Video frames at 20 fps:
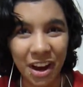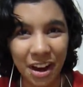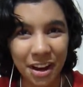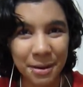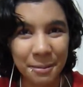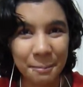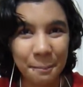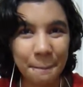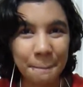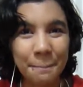
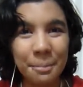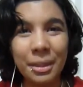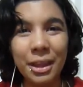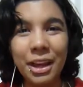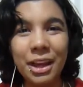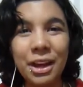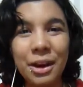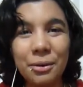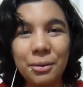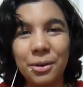on,
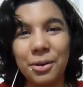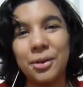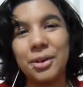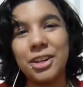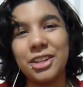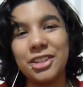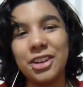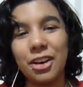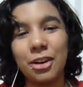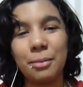we're
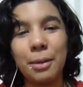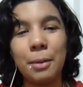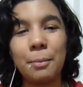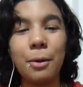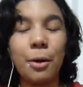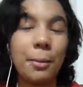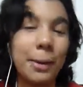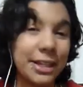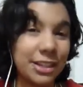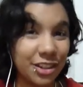going to talk
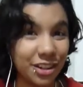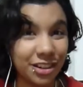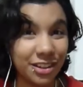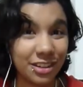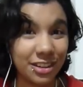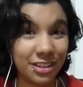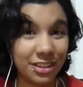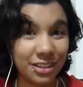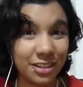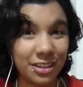about
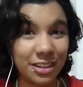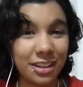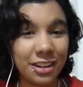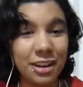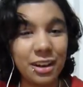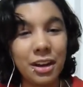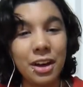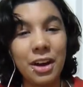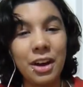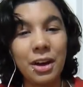Beauxbatons.
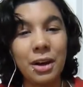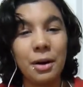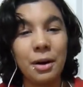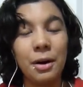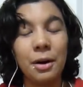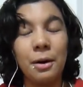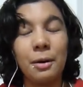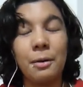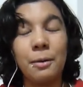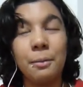
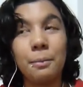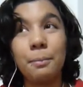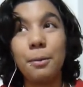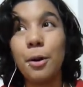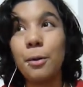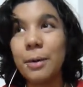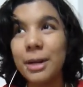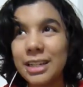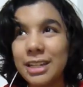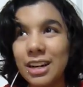
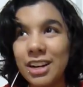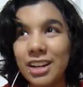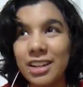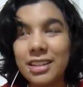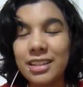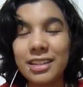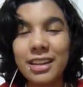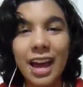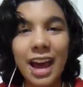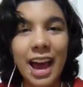
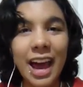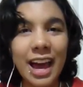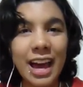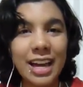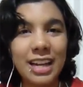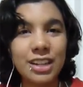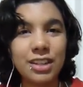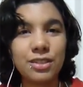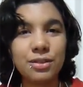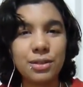Beauxbatons,
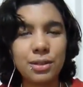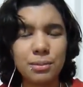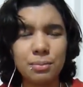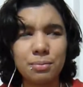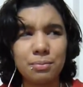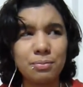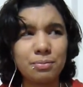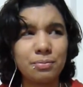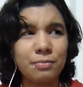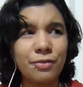as
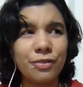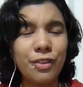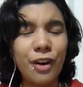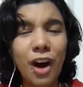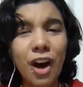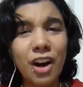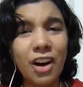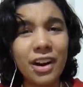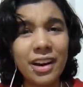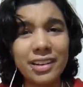
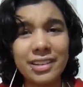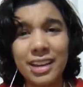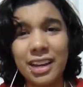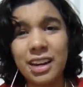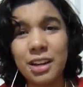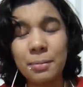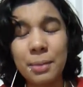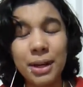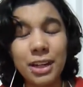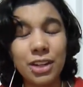far as
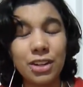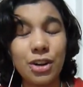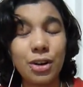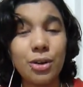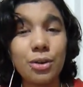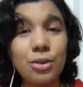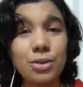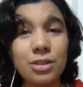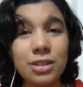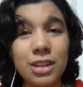anybody
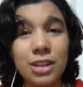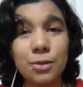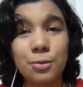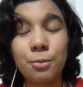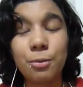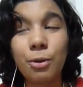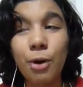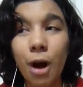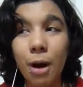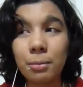knows, is
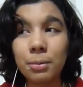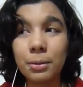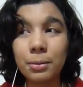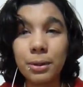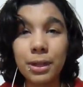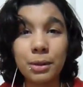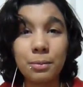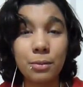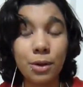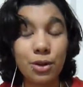
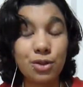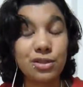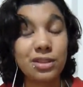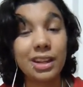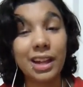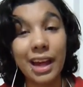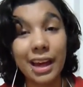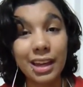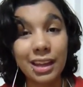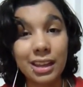probably
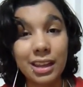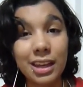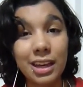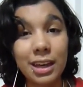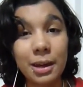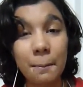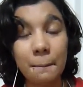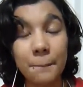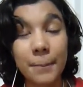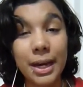most
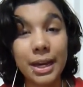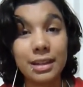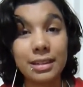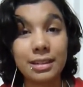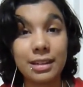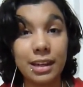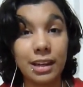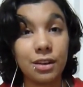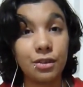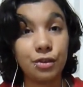likely
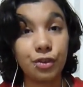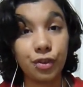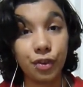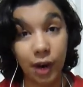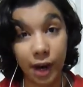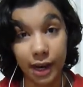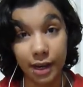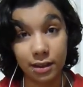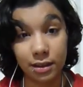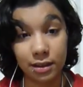based in
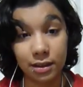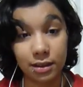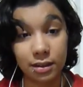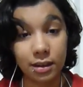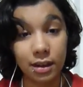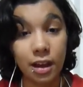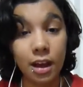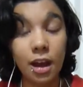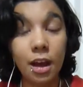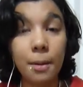
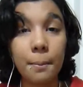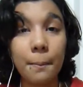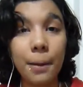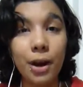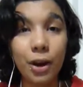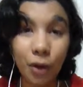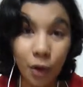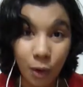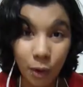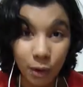France.
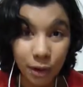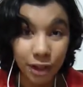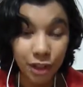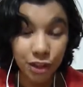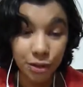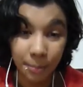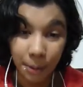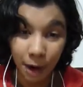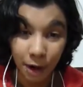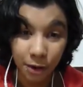But
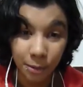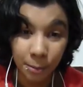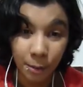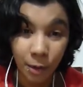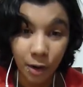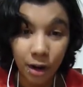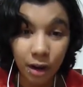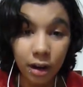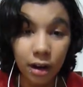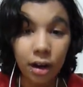according to
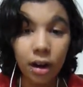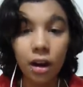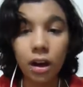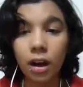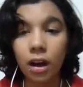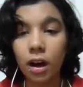Pottermore,